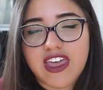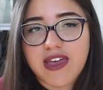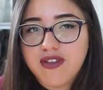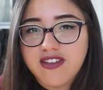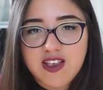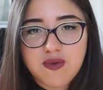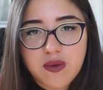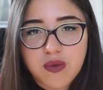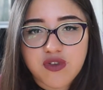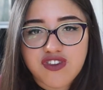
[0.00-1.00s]
They hypnotize
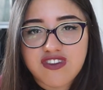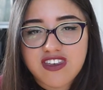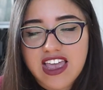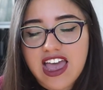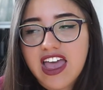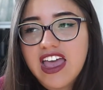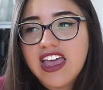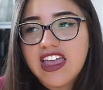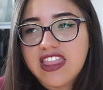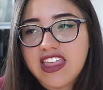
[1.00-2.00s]
people just to get
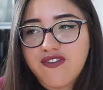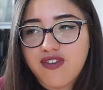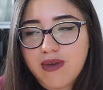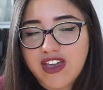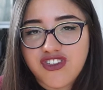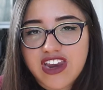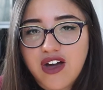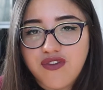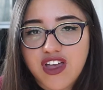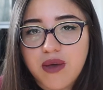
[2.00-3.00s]
information
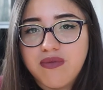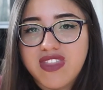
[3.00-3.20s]
out of them.